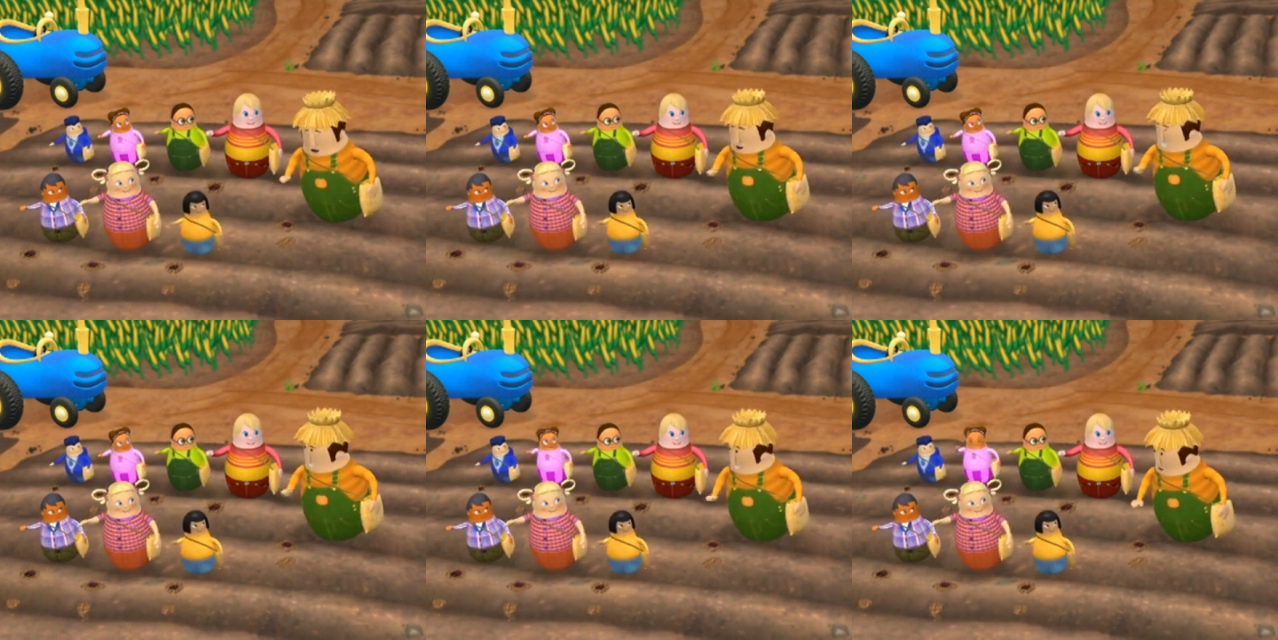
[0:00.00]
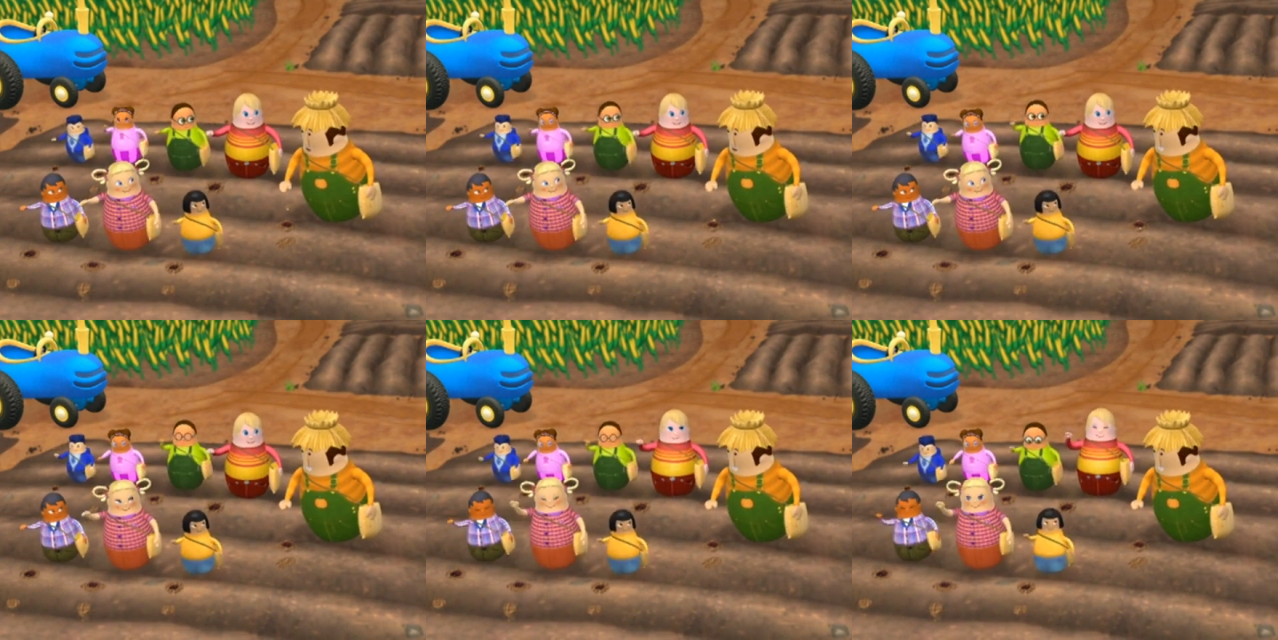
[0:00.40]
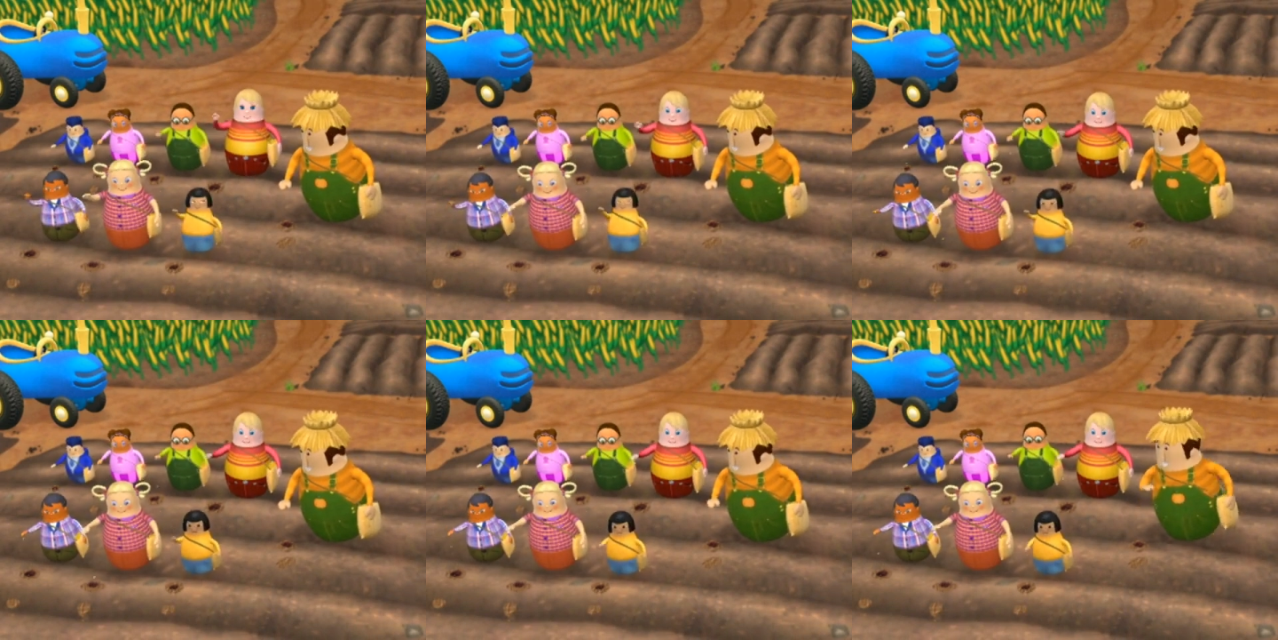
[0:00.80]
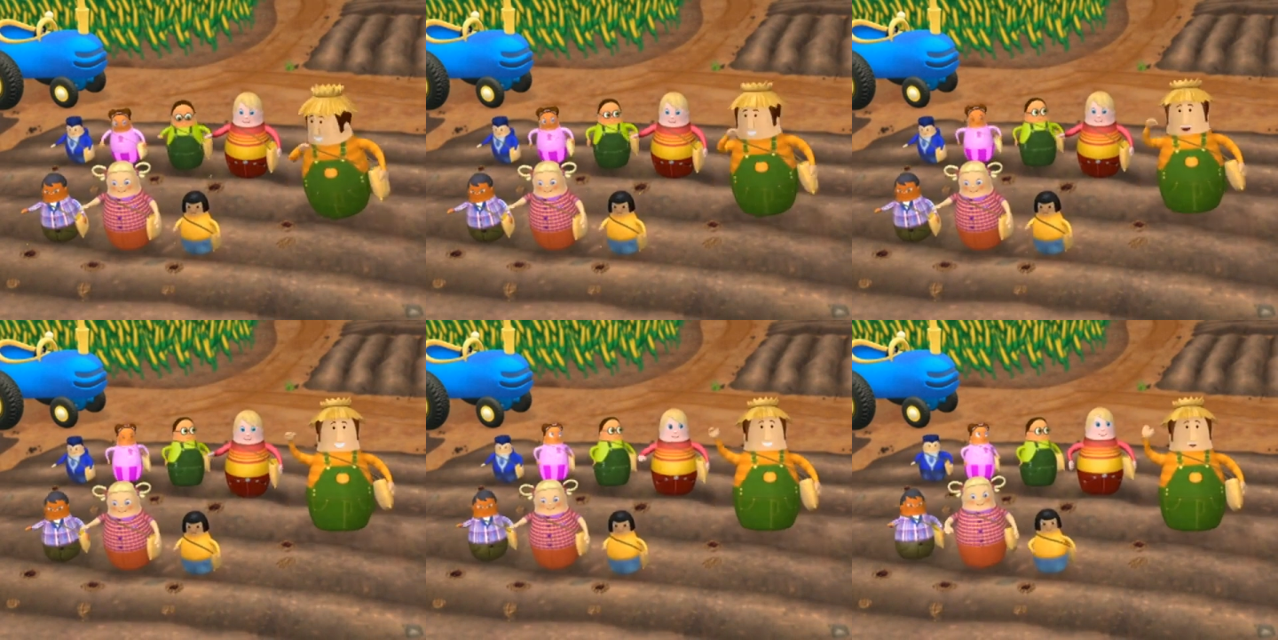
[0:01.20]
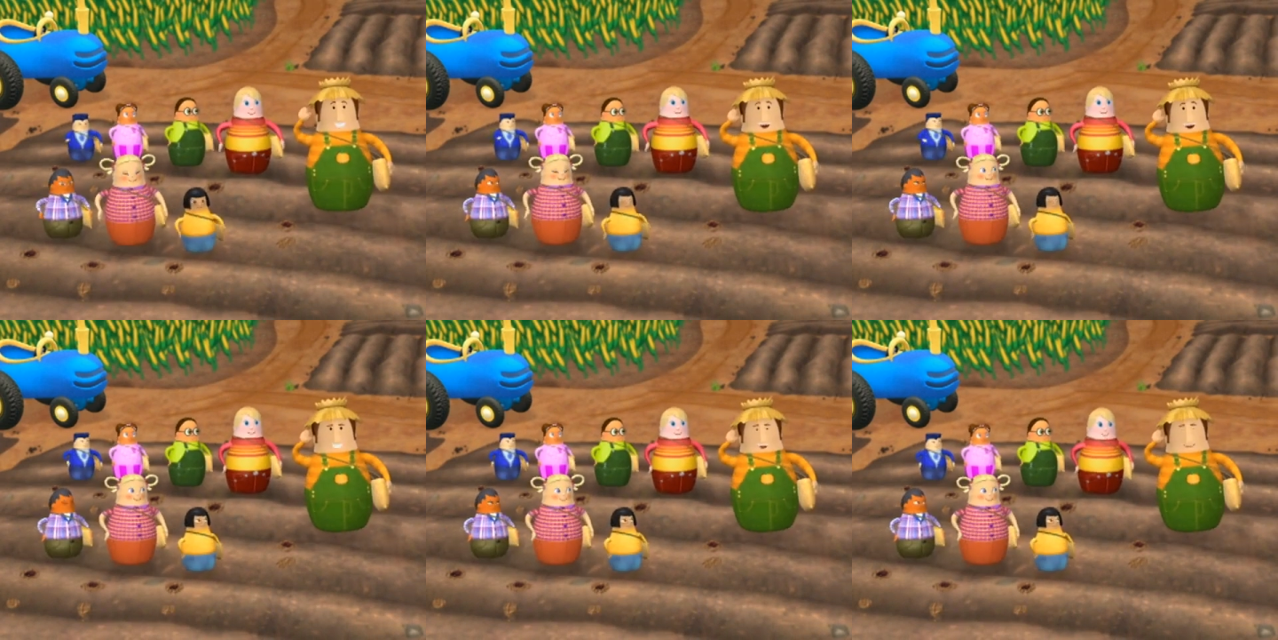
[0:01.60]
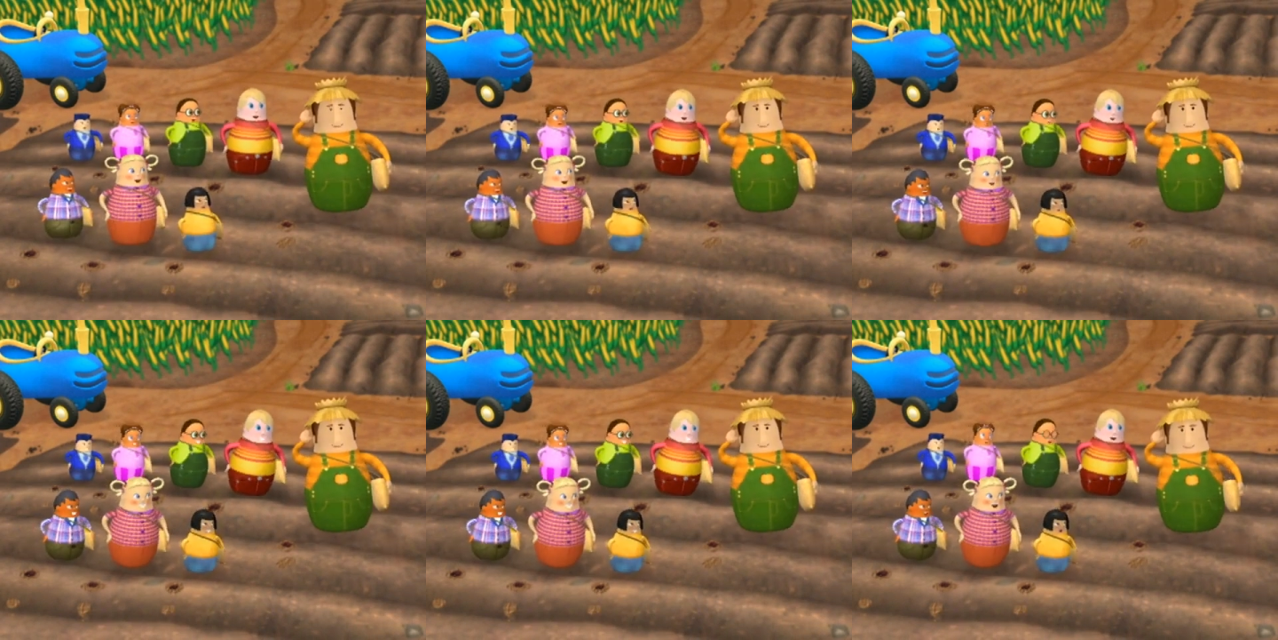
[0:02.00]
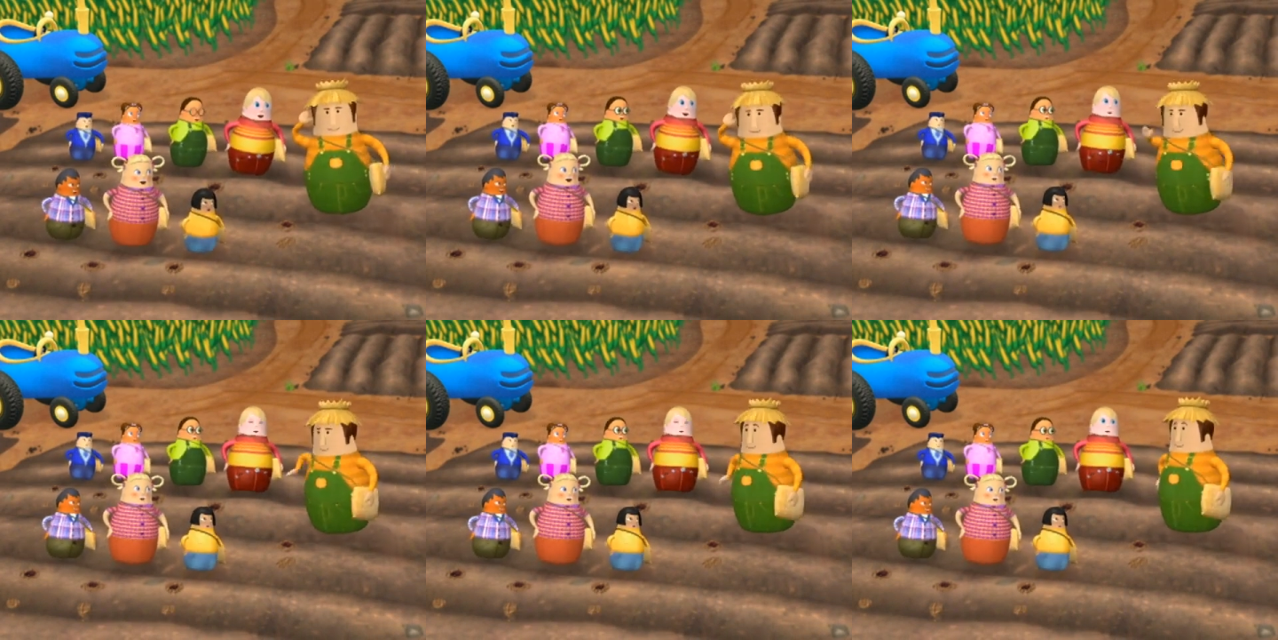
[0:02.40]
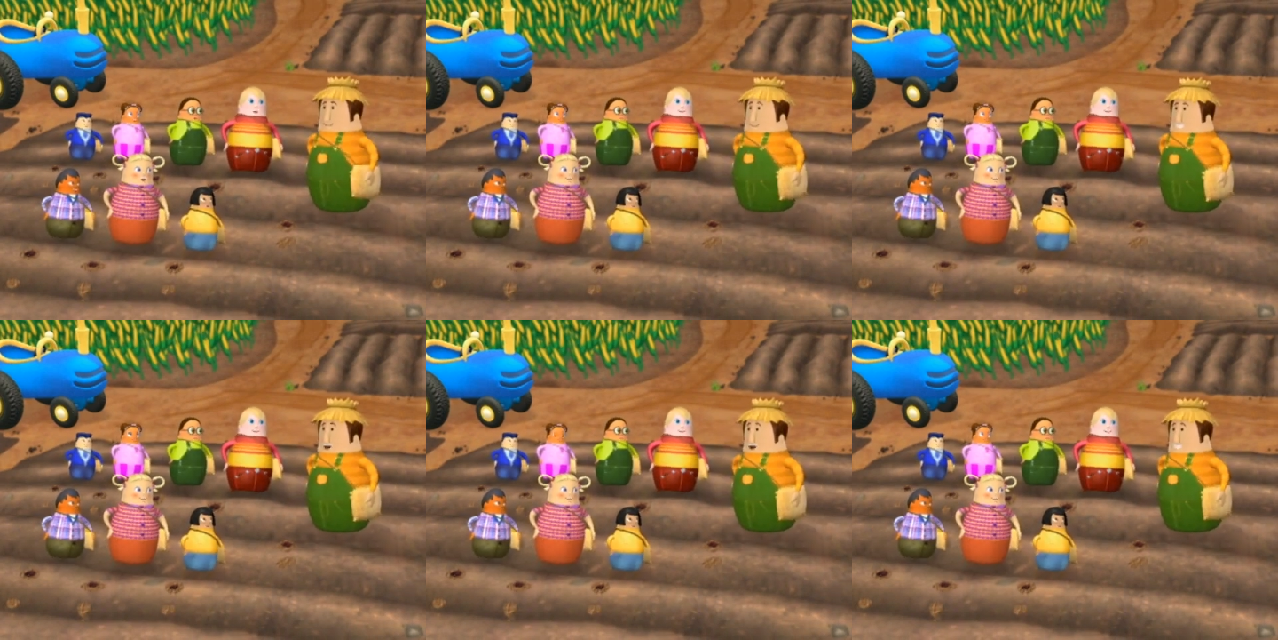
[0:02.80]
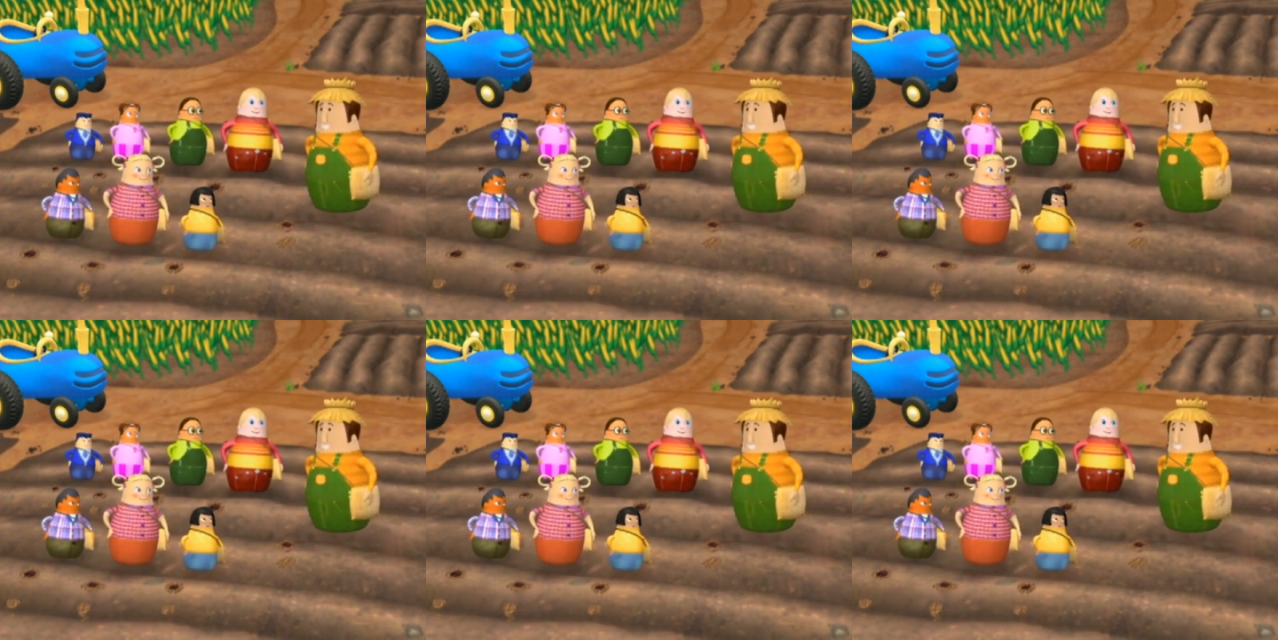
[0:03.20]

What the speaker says: (no speaker visible)